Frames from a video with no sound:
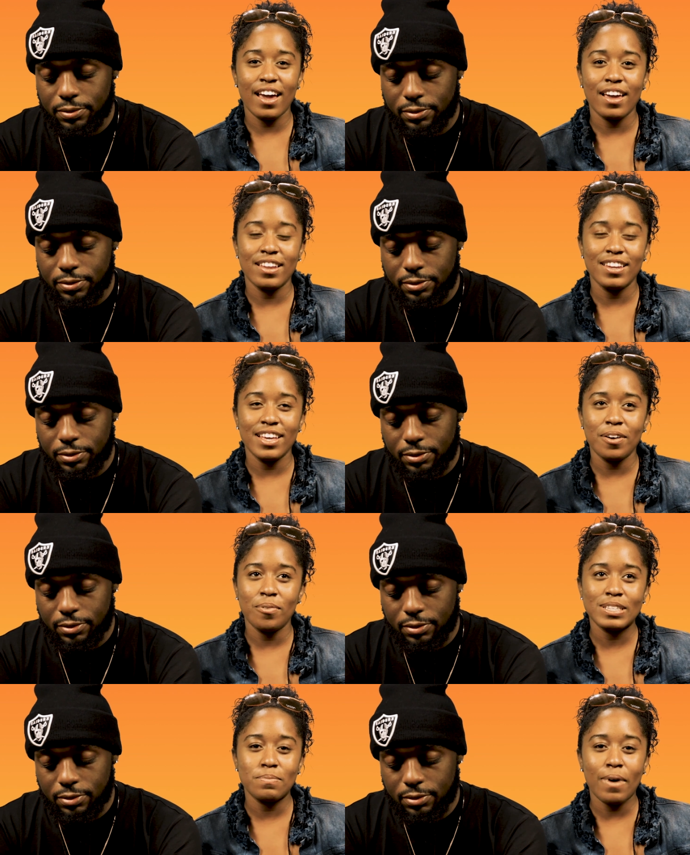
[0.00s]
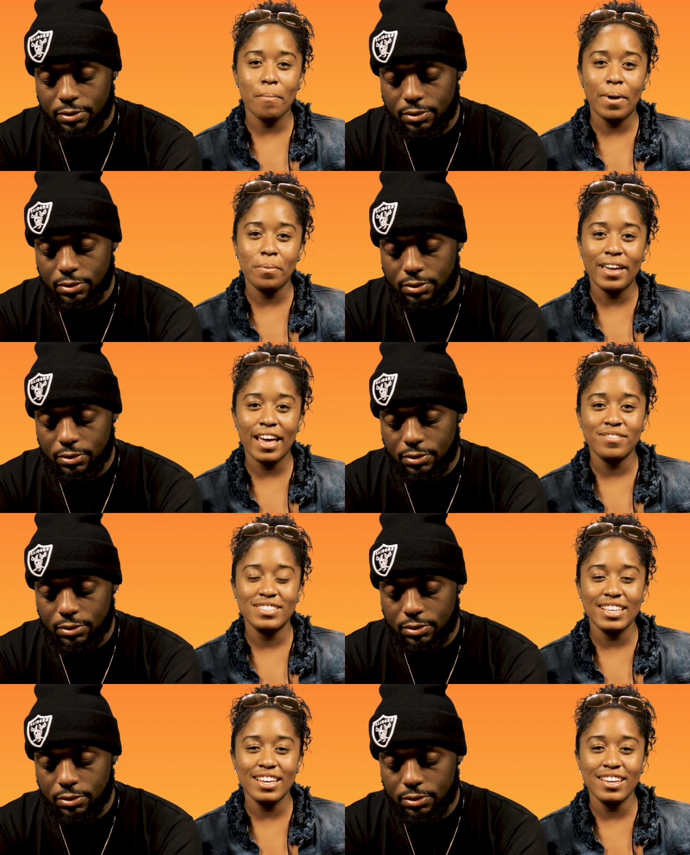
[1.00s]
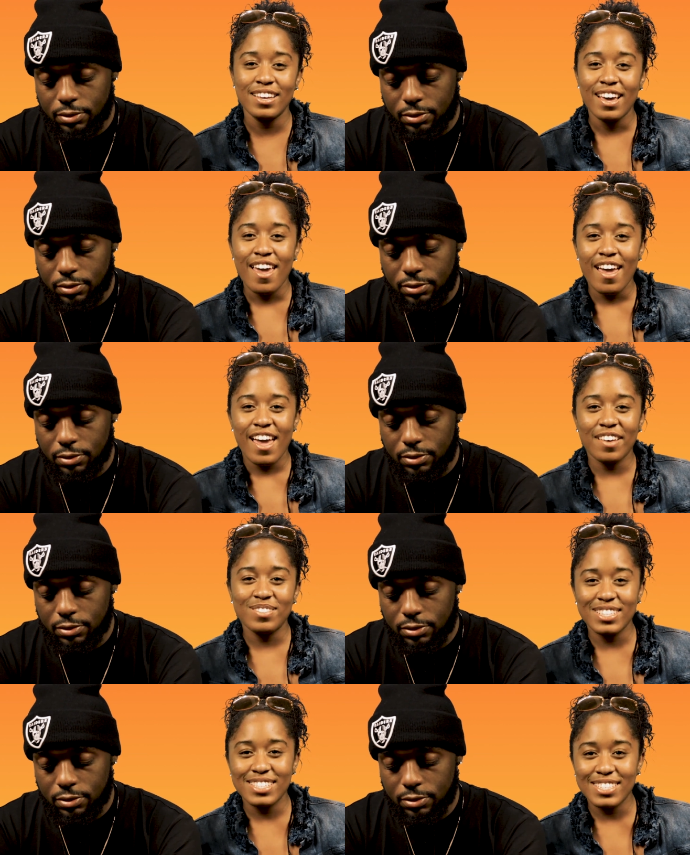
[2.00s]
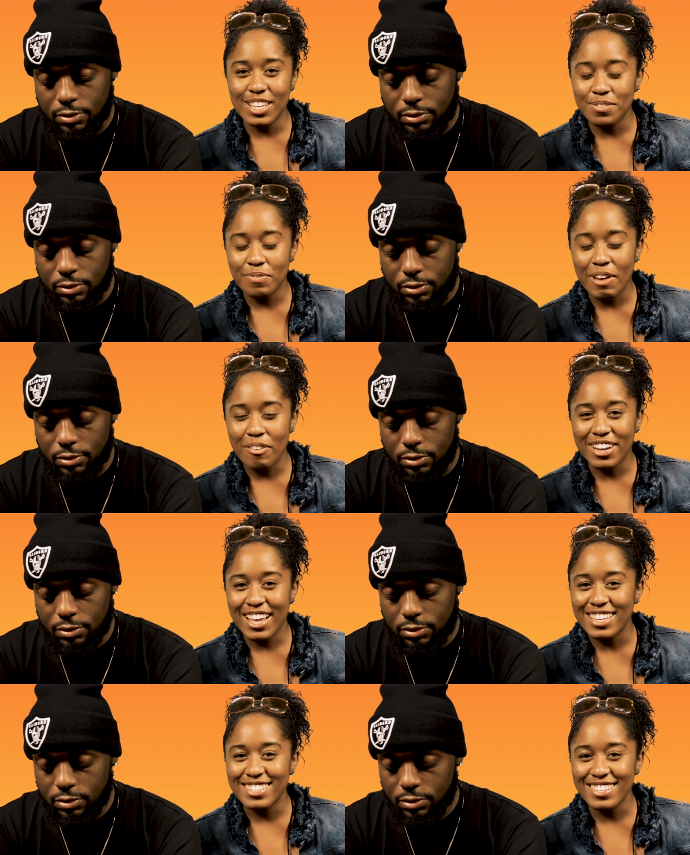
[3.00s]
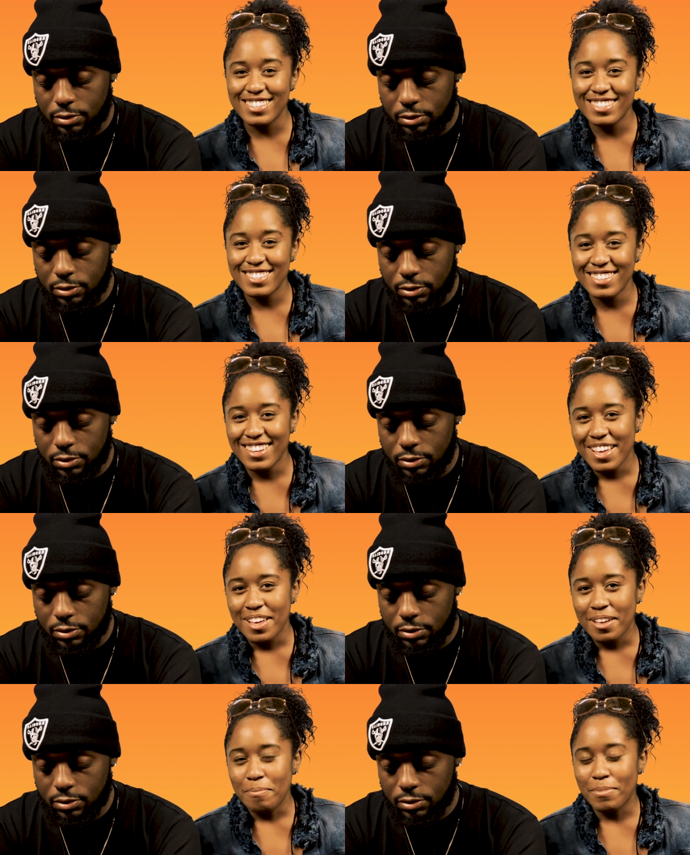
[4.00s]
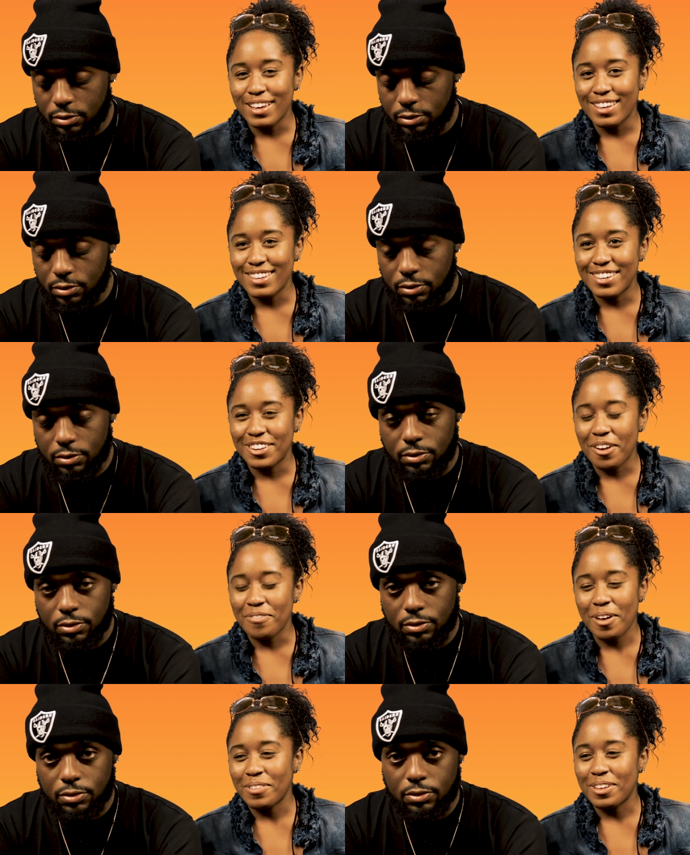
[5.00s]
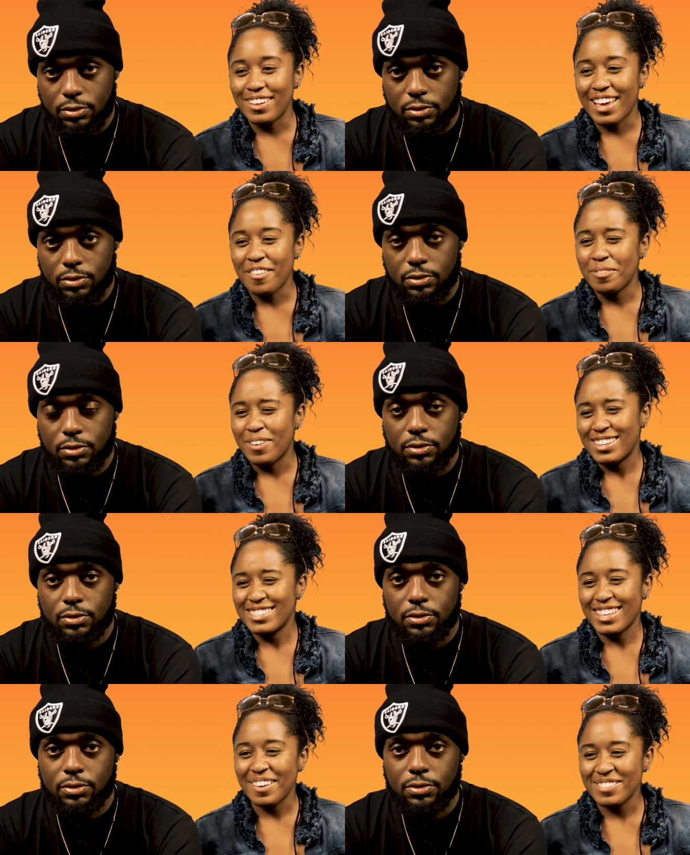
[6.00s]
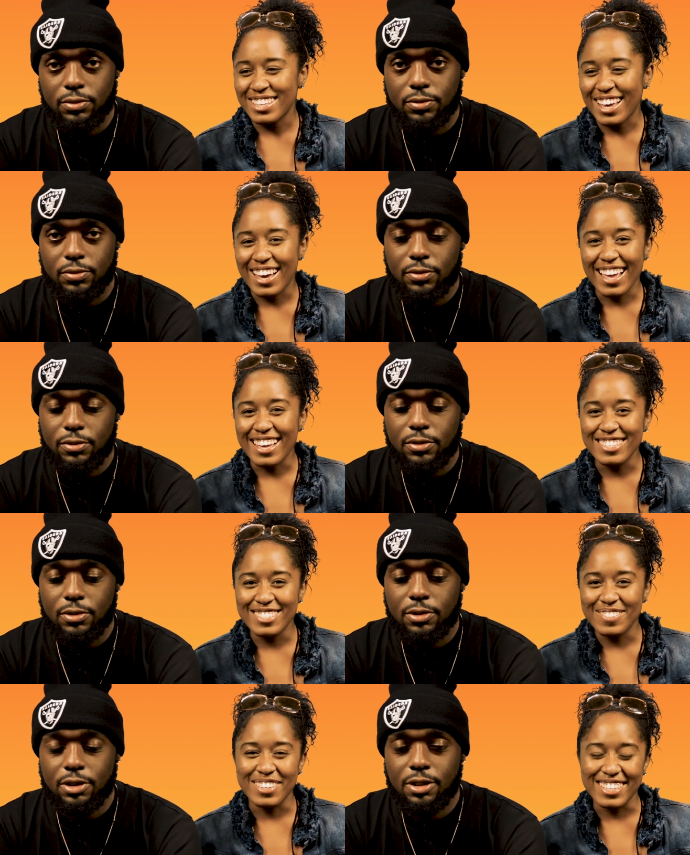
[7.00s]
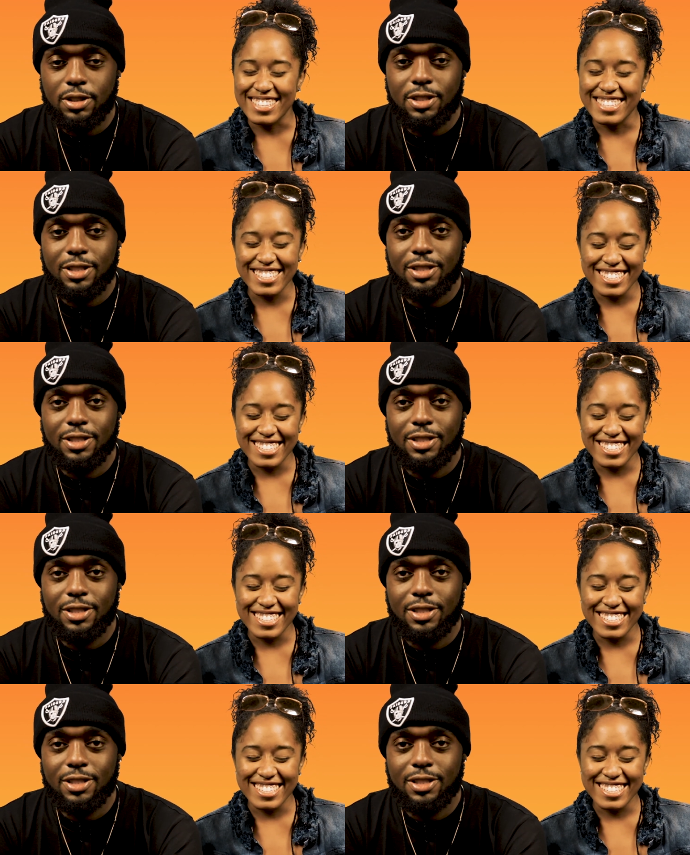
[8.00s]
Speaker 1: and Nia was my baby FC. FC stands for favorite cousin, but in our family, everybody's an FC, I guess. But